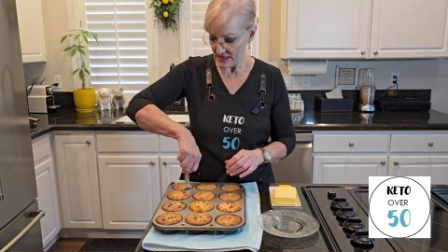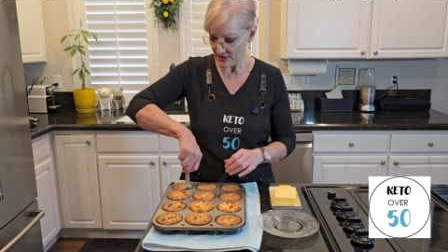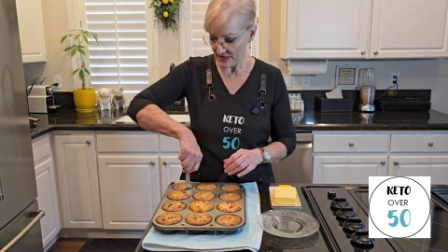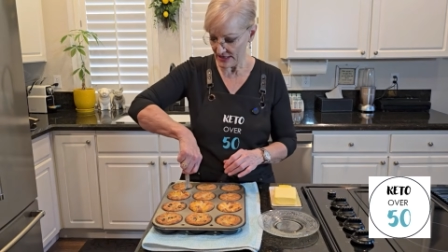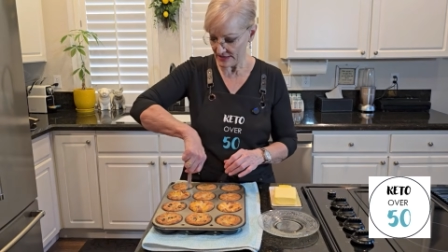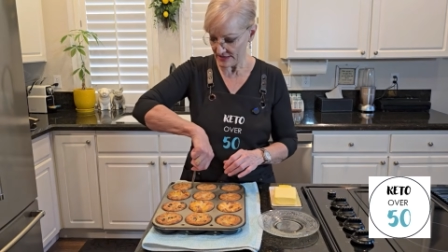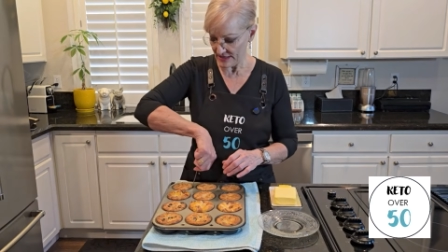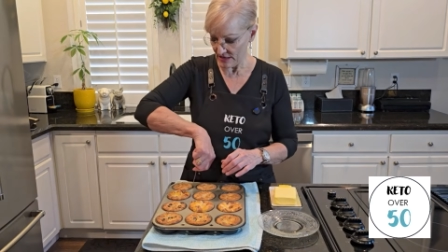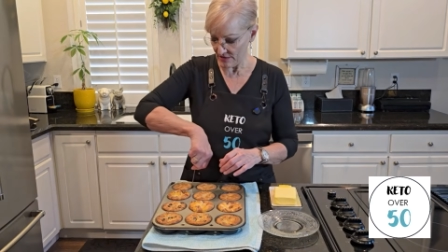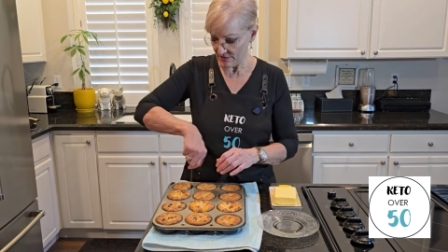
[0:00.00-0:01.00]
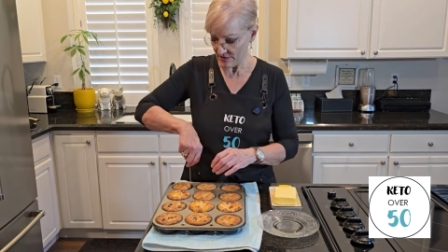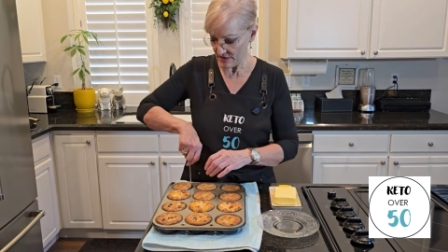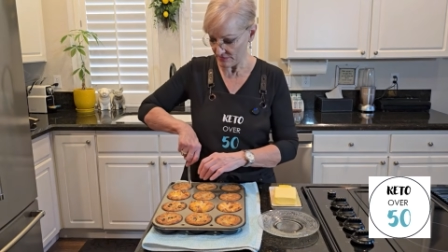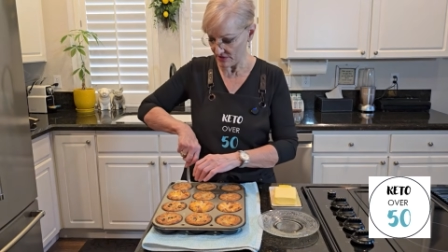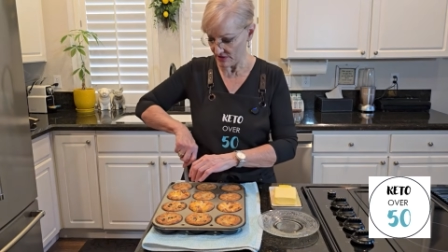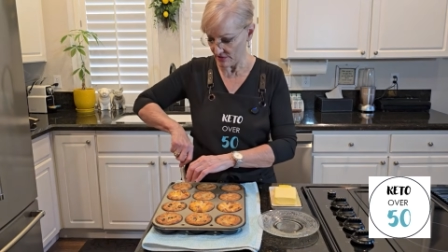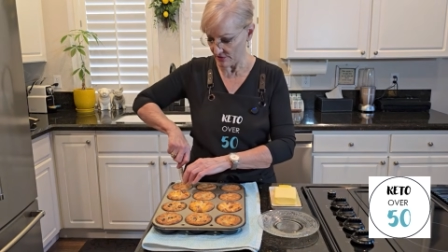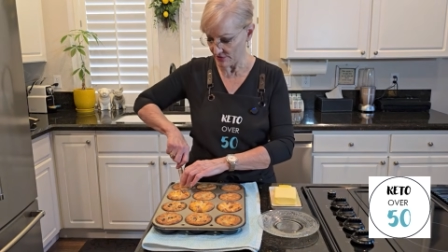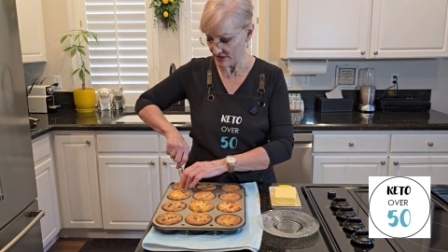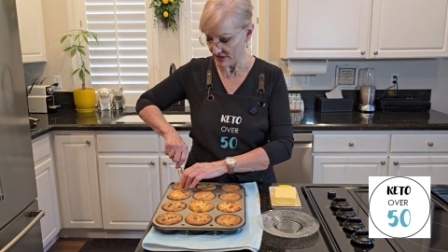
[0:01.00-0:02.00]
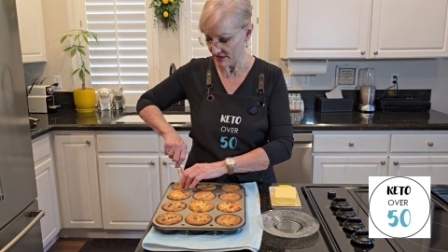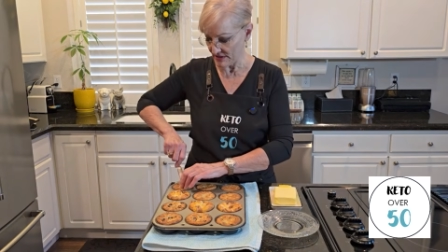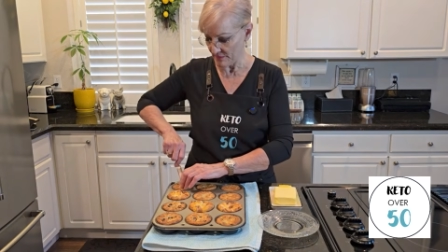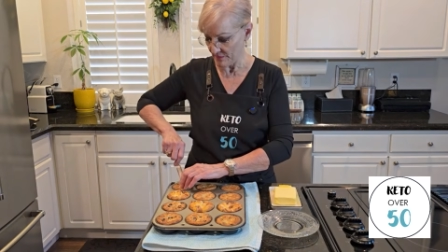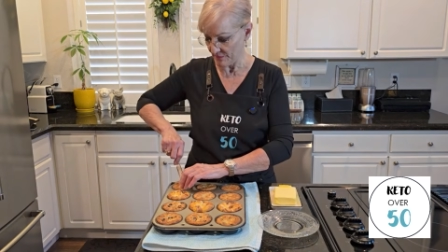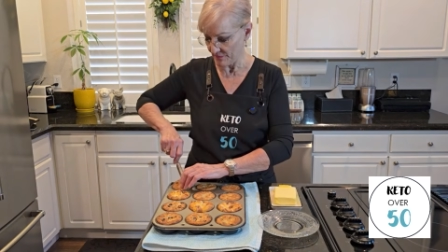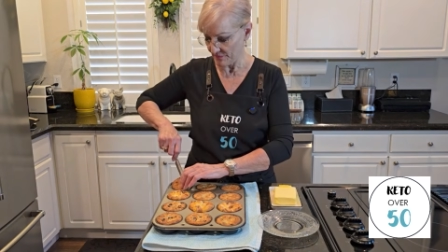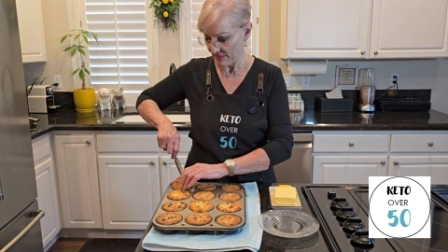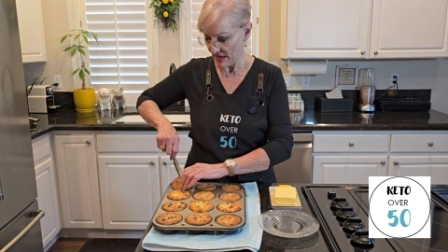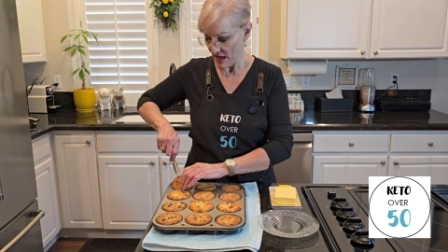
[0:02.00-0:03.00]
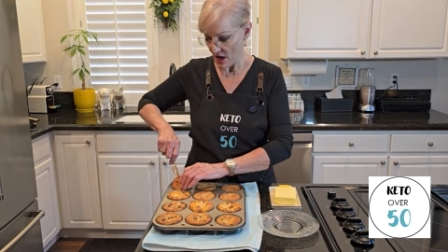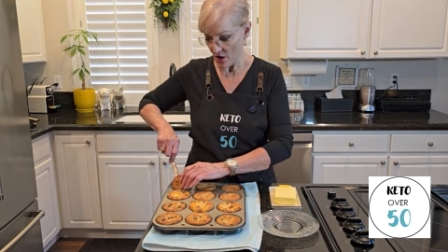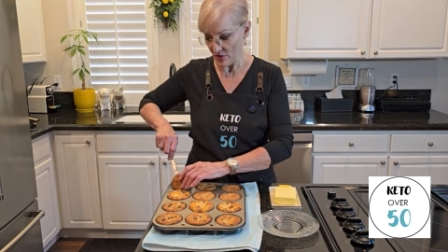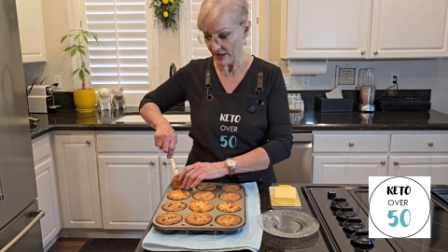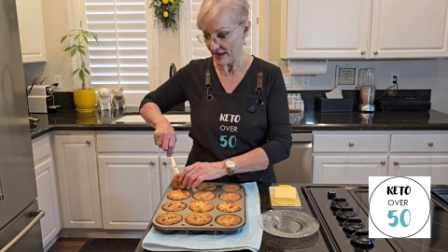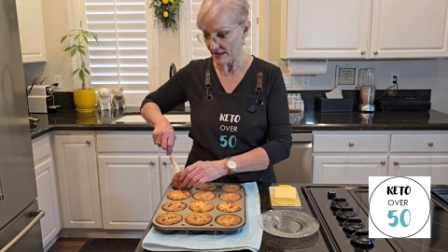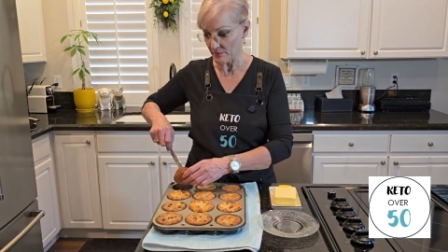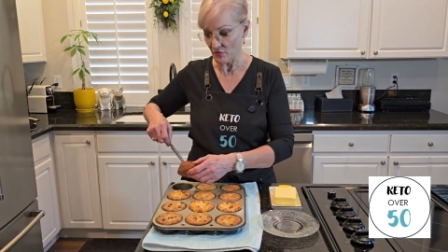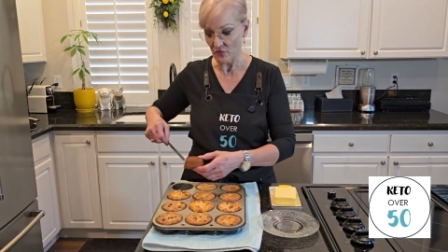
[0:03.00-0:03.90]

Okay, so I'm going to loosen it. Oh, it came